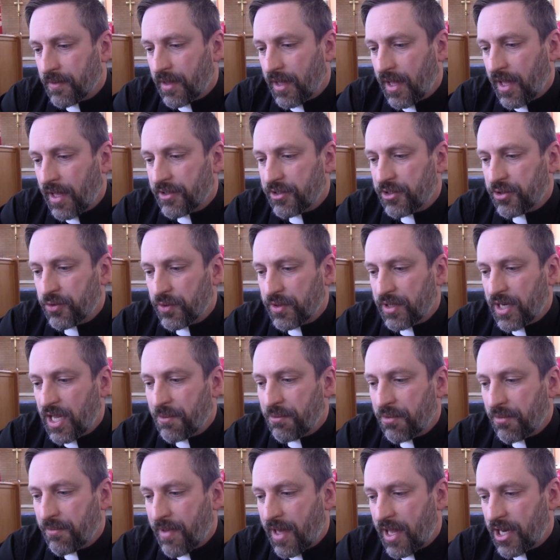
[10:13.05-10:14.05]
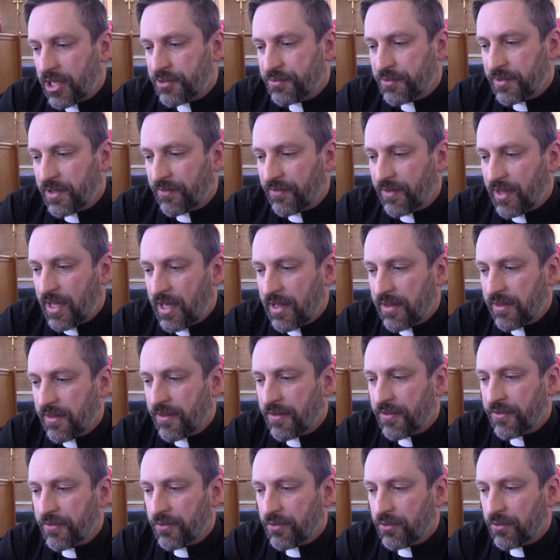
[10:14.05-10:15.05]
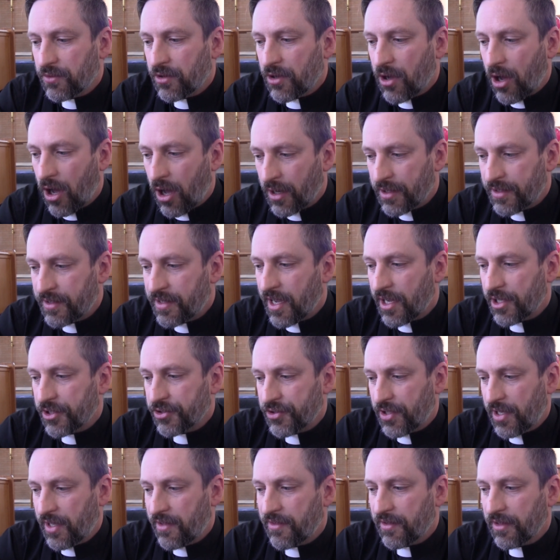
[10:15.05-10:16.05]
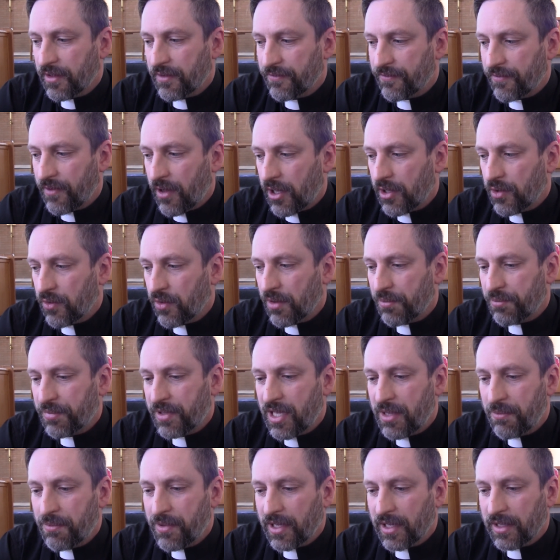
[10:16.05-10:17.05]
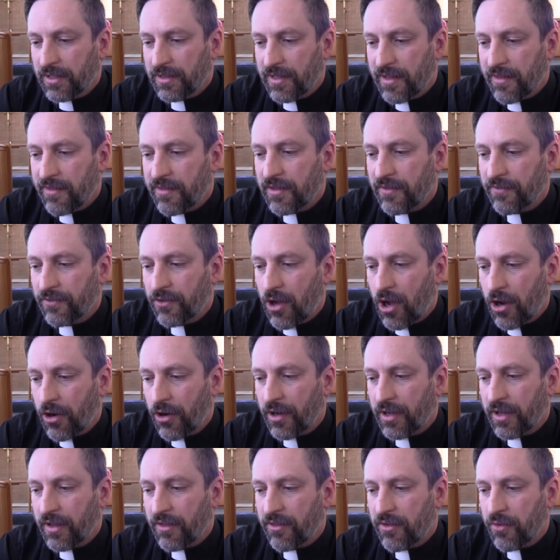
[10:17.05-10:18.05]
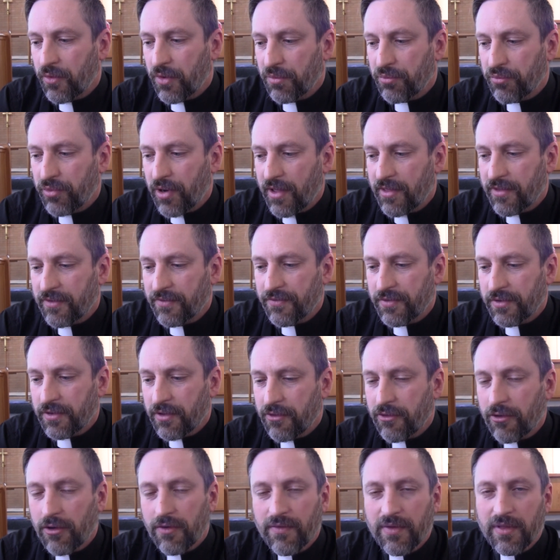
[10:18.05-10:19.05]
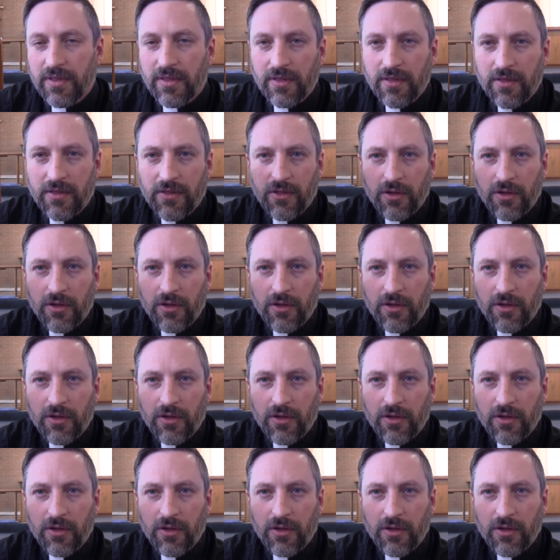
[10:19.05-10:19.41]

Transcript: And to enable management of cases through contact tracing and follow-up, keeping a list of congregants who are present for the services.